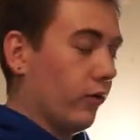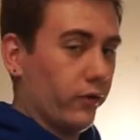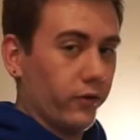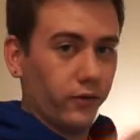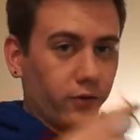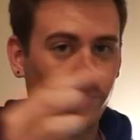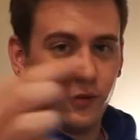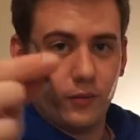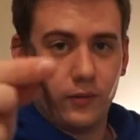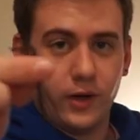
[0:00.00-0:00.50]

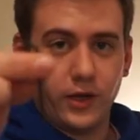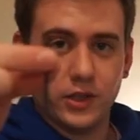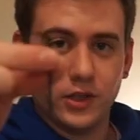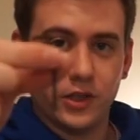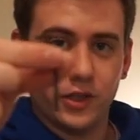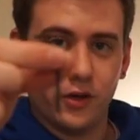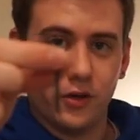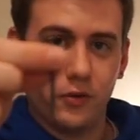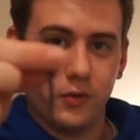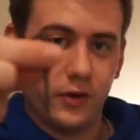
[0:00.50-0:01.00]
course the
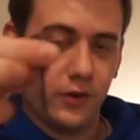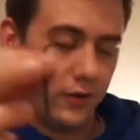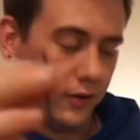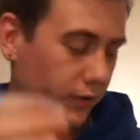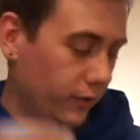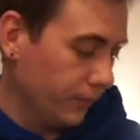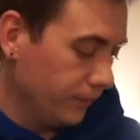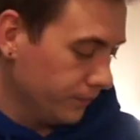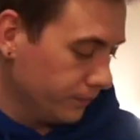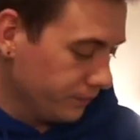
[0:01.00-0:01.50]
wrench to go with
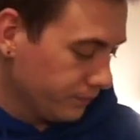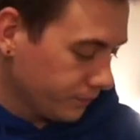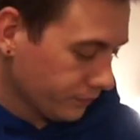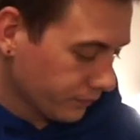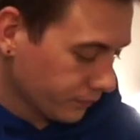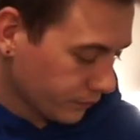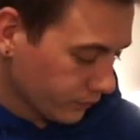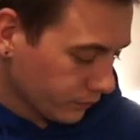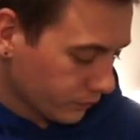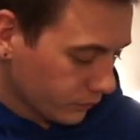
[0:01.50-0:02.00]
it.
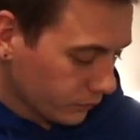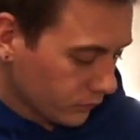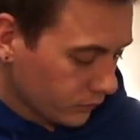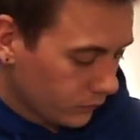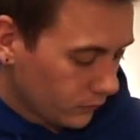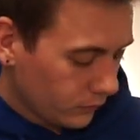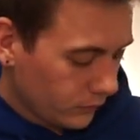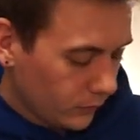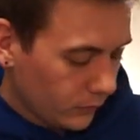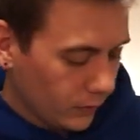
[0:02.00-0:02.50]

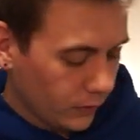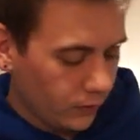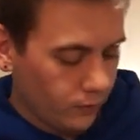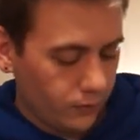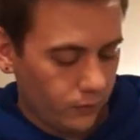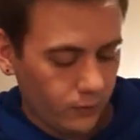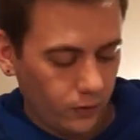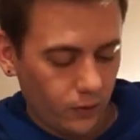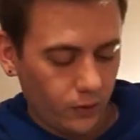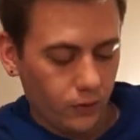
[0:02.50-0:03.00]

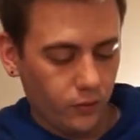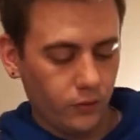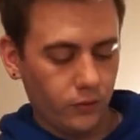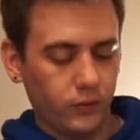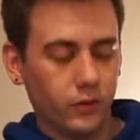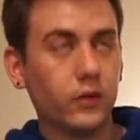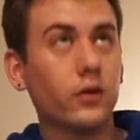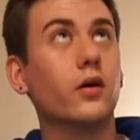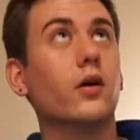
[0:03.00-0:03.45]
So